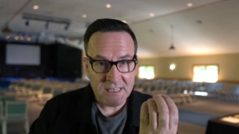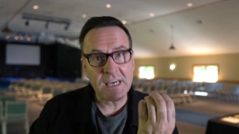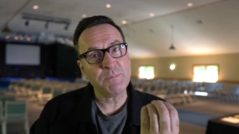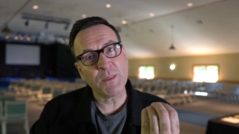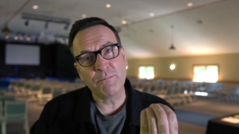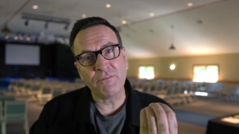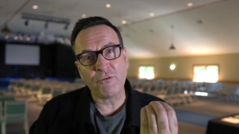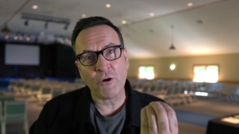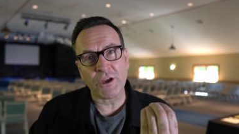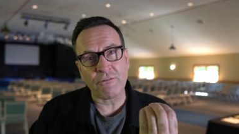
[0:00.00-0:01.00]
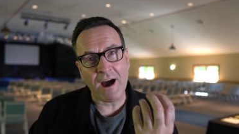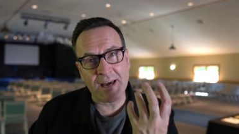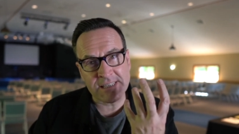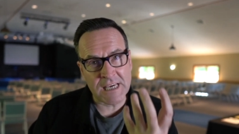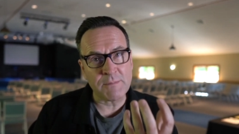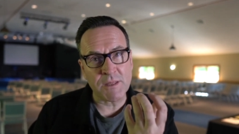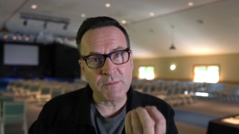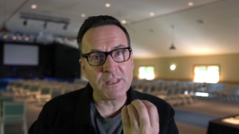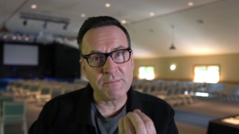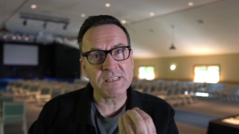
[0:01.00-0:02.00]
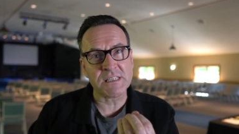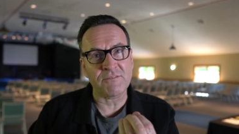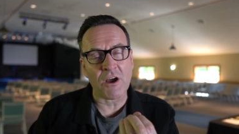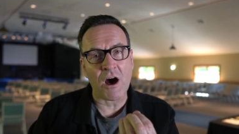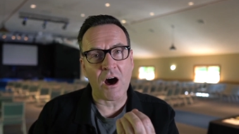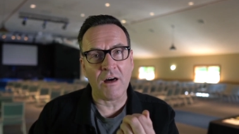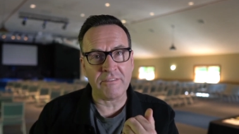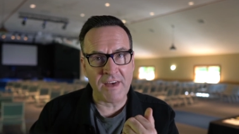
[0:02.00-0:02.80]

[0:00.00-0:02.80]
keep them before your eyes, keep them in the midst of your heart.